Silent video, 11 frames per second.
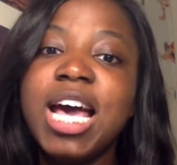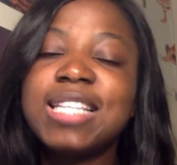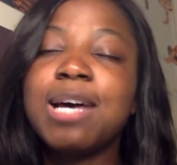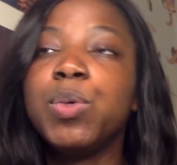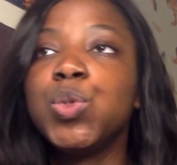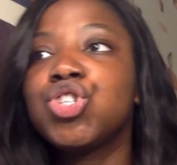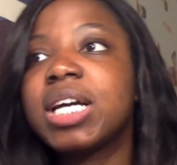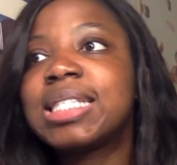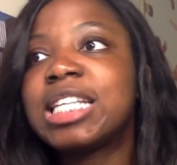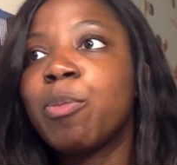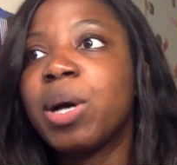Tell me what you
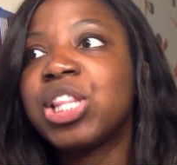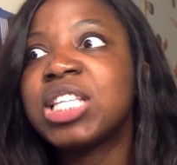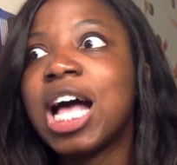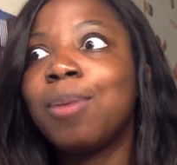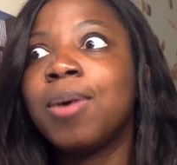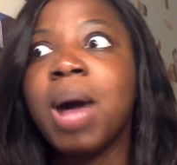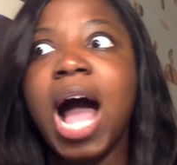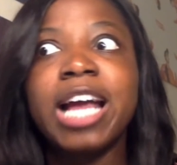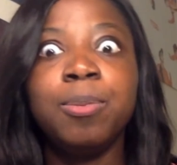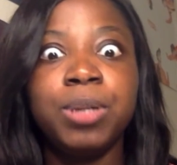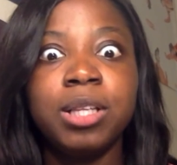guys think about this album. I
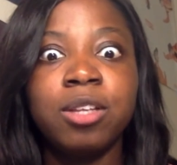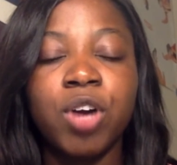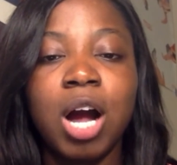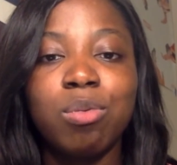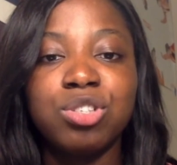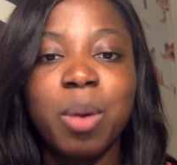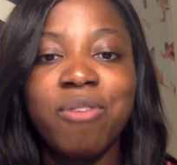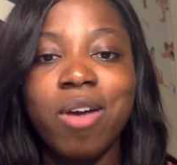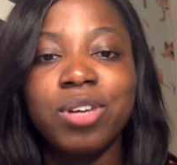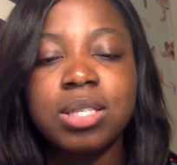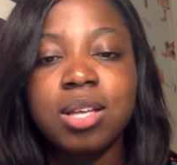completely forgot. What's my
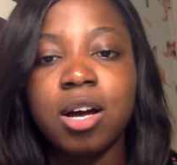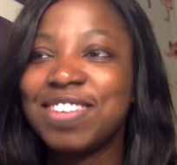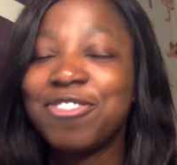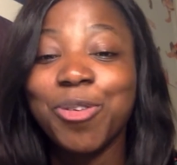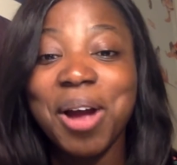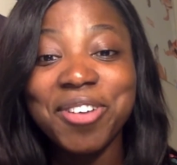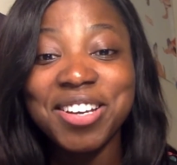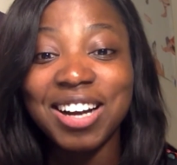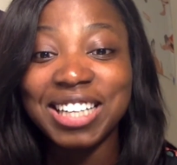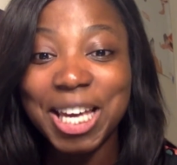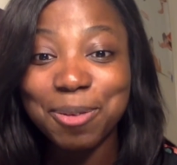favorite song? Forever
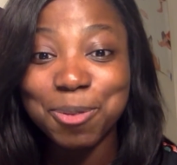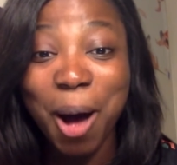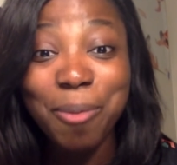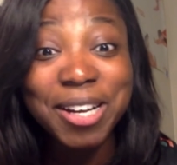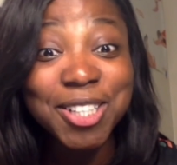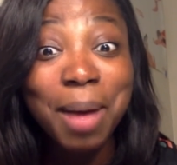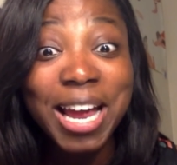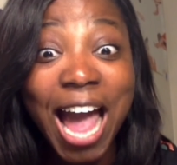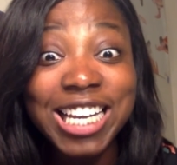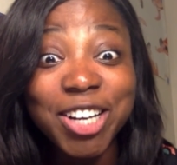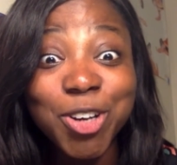Young keeps popping into my
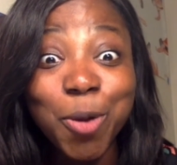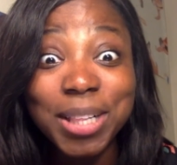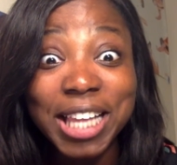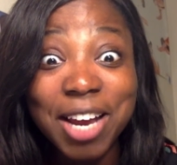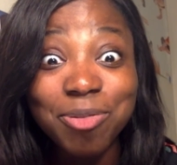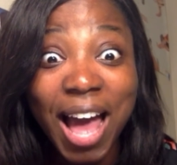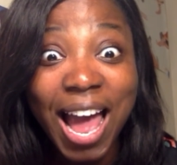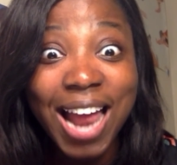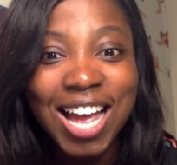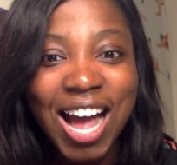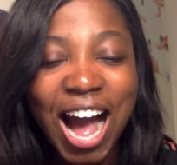head. Can you believe
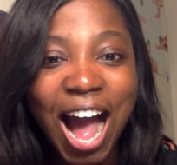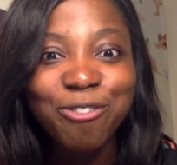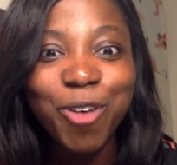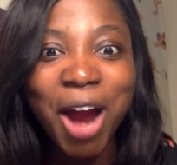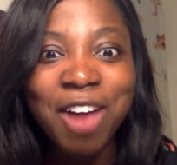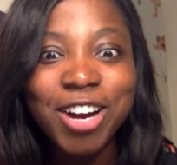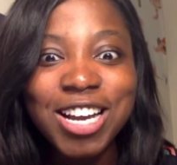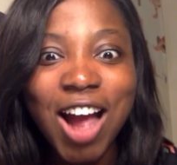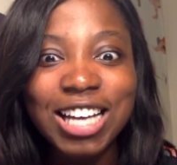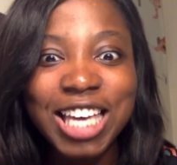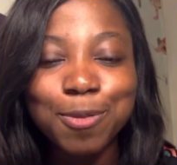that? Forever
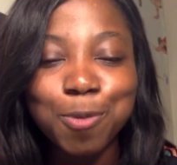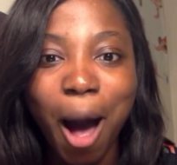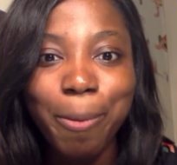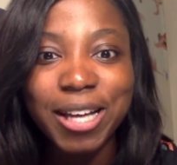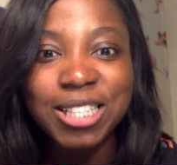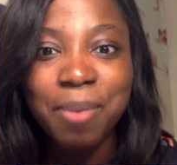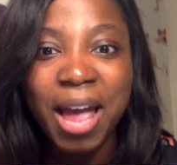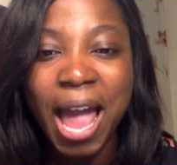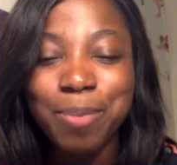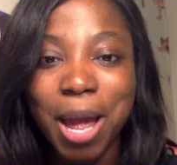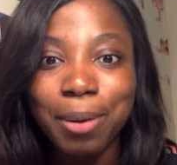Young keeps popping into my
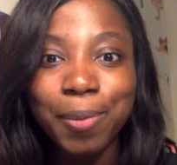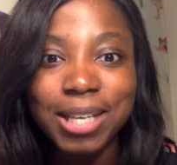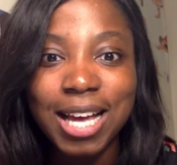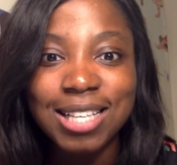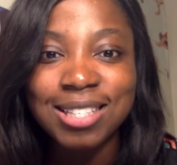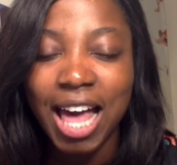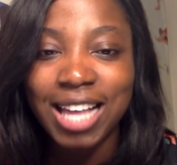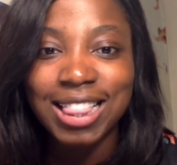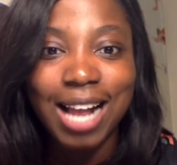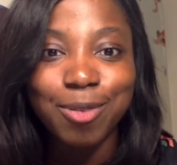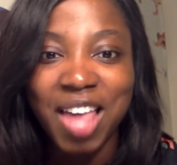head. Maybe because like
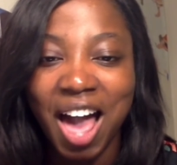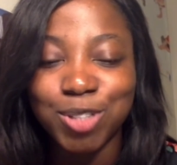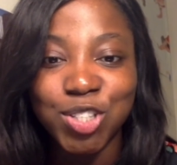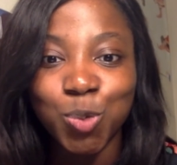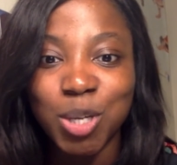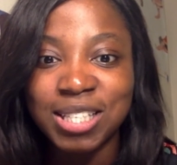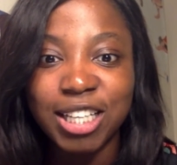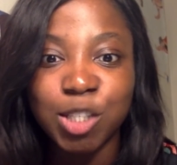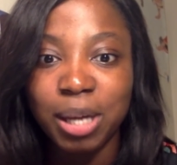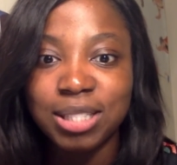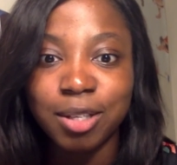that I just wasn't
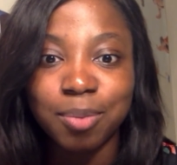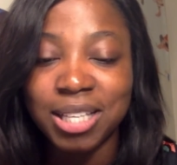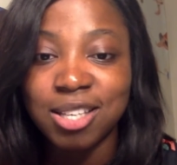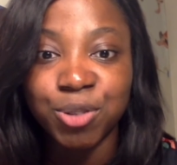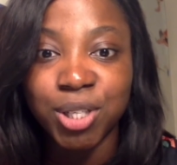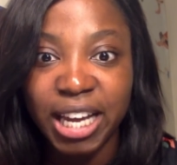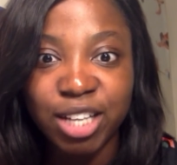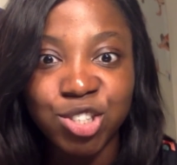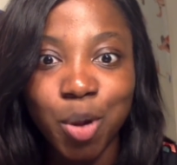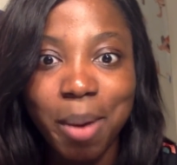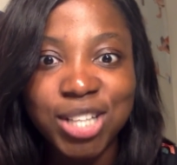expecting myself to like
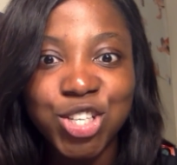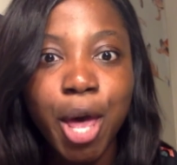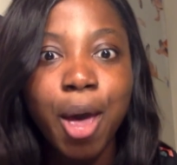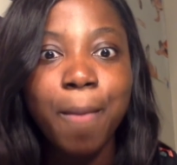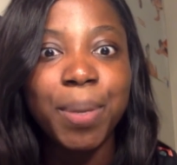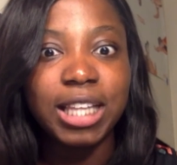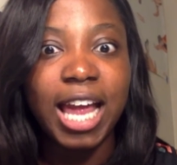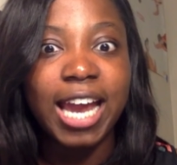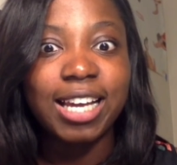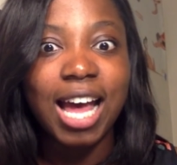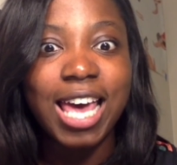it so much. But,
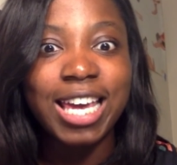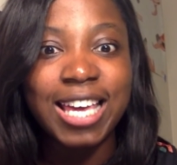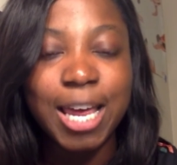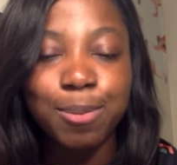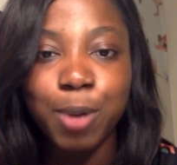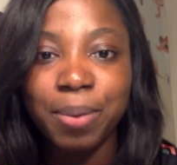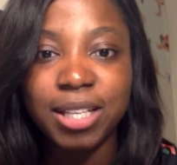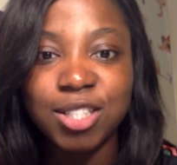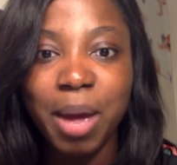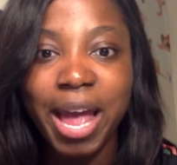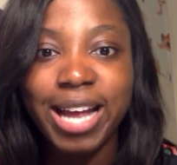like, it keeps popping
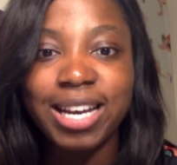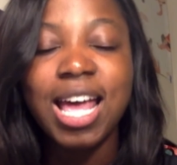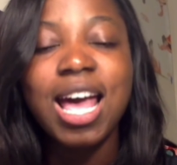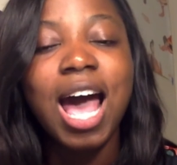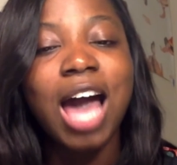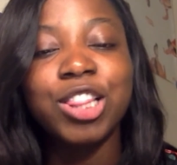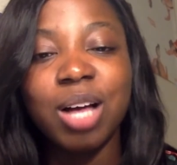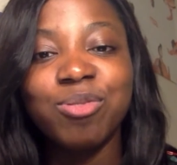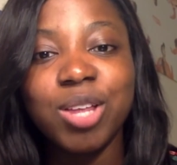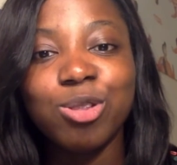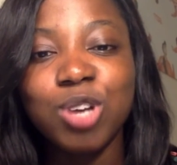into my head. I
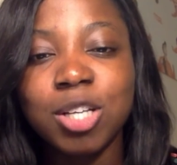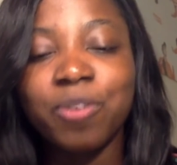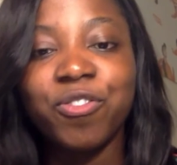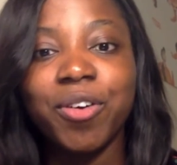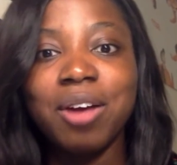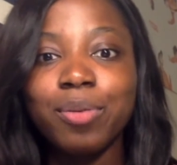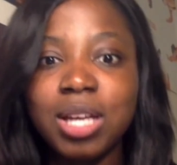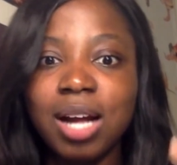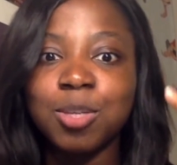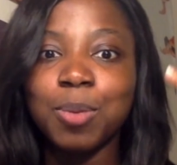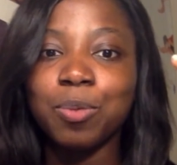love the other tracks, but Forever
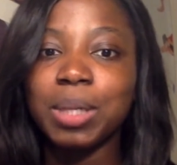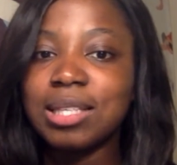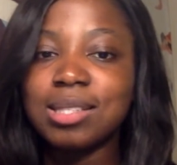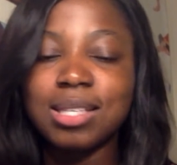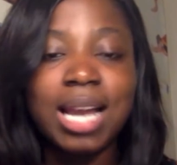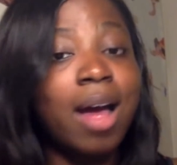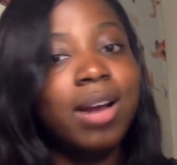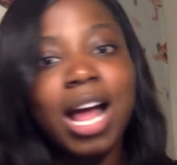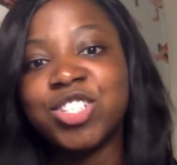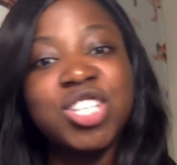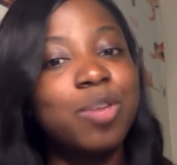Young to me really stood out.
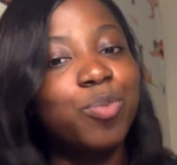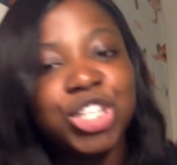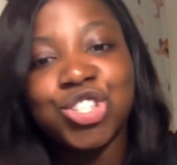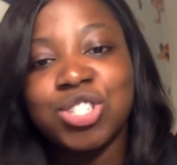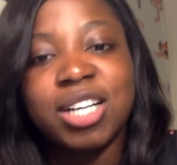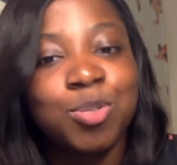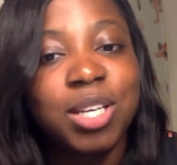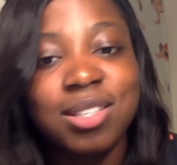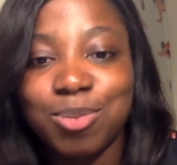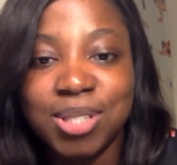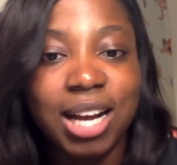It really stood out to me
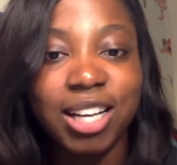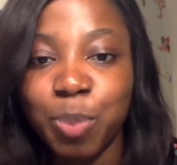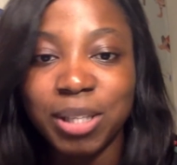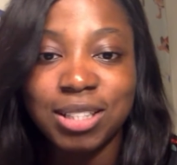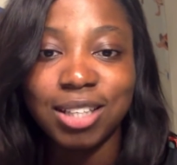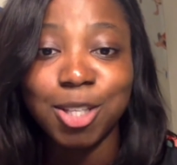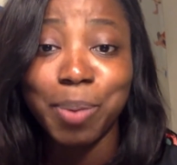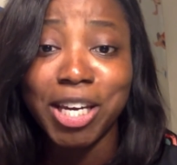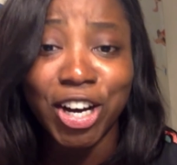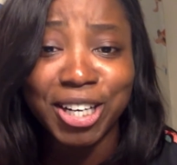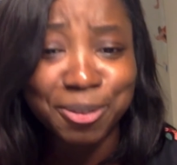because I was not expecting it to be
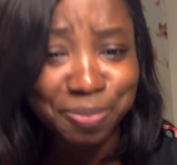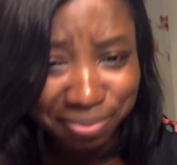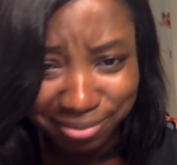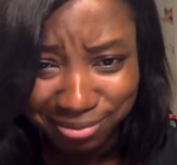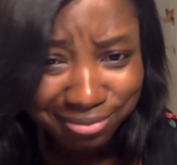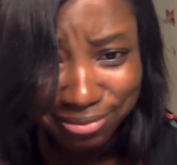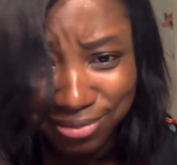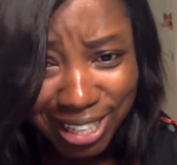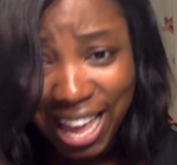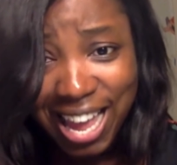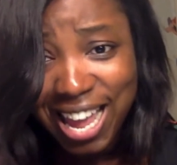good.
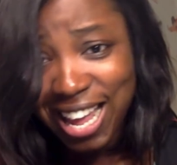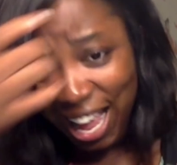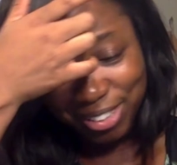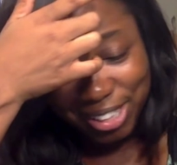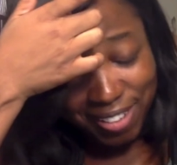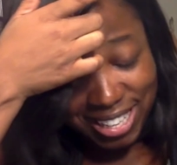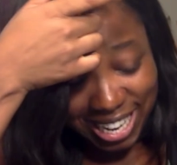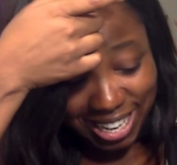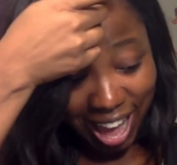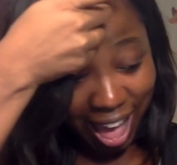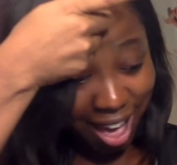I really
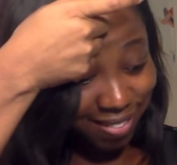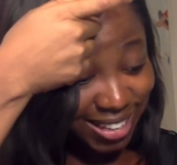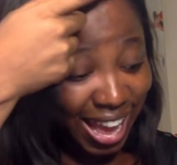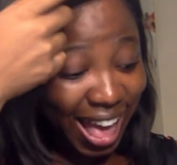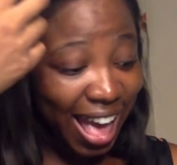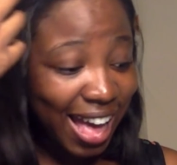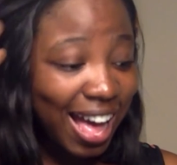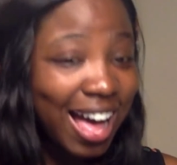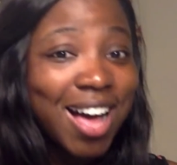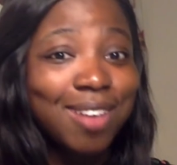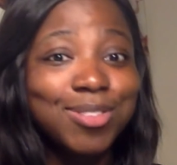wasn't.
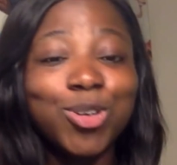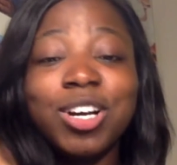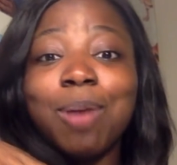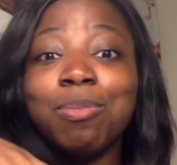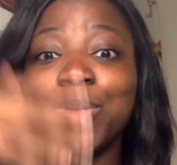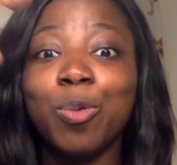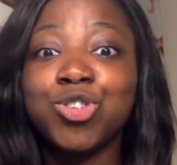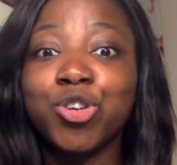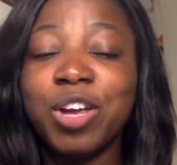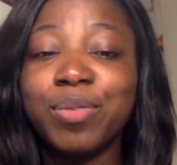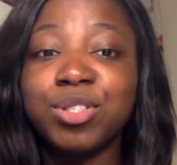You can comment below with
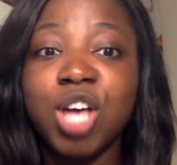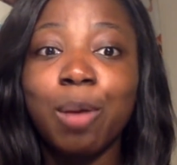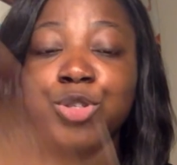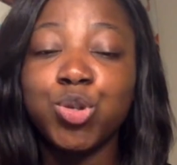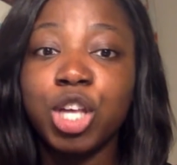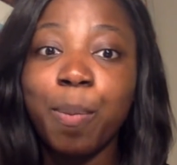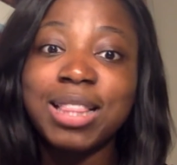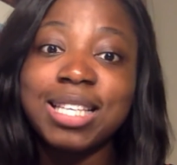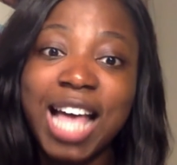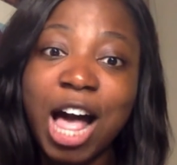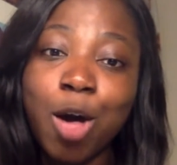your favorite song, what you think about
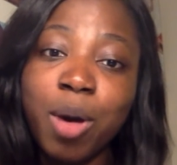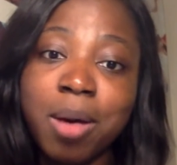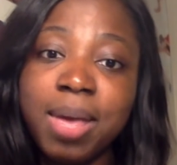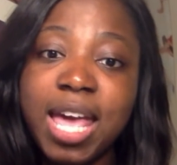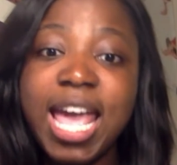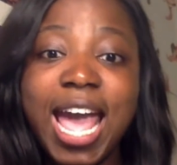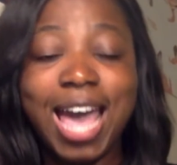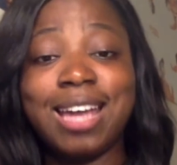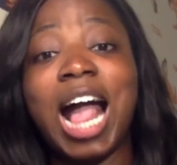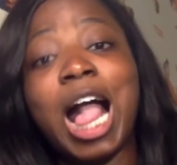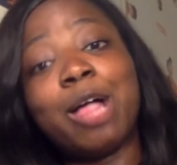this album,
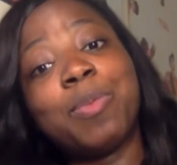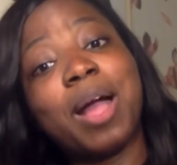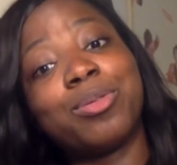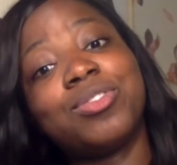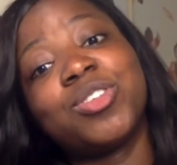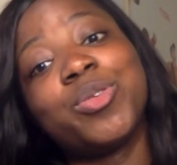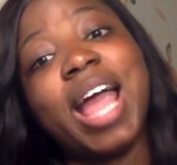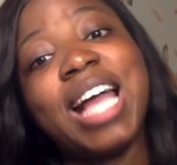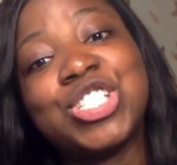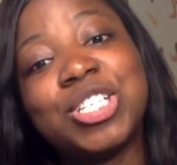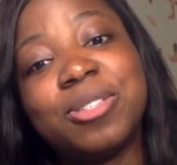and I'll be back with another
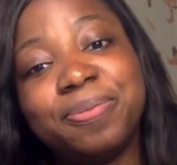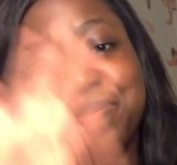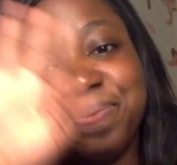reaction.